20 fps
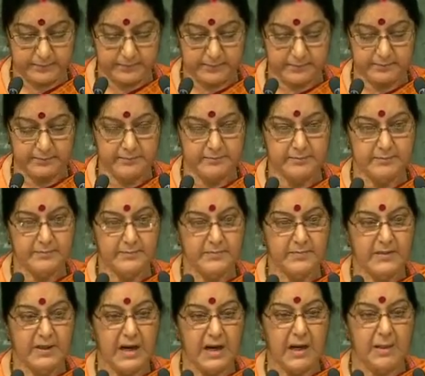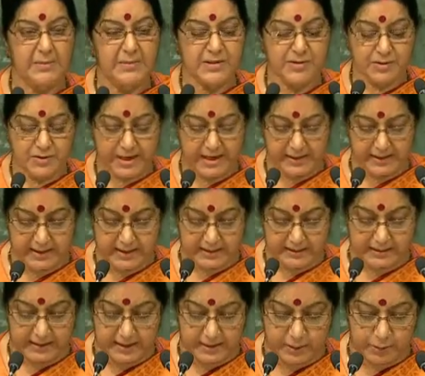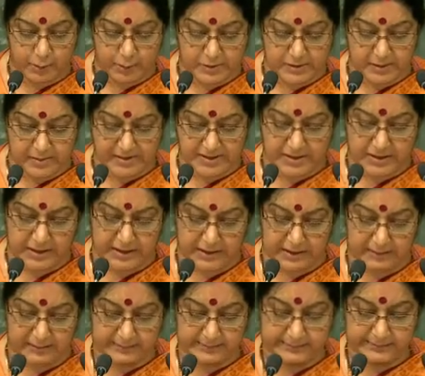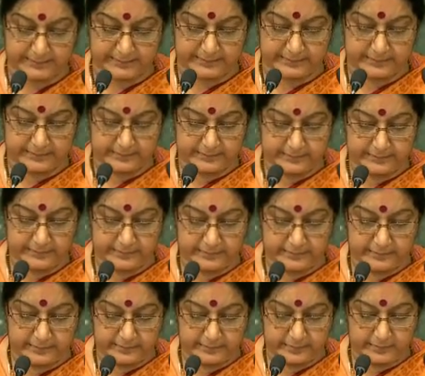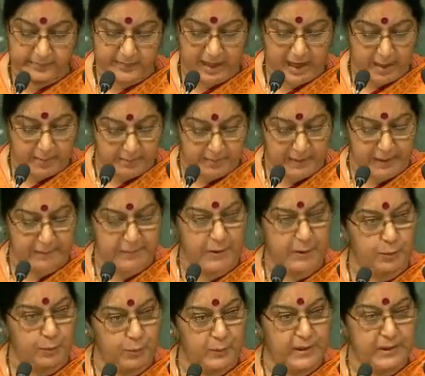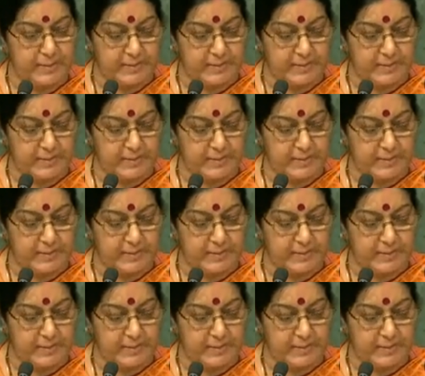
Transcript: another attempt at killing innocents was made through an act of terror in this same city.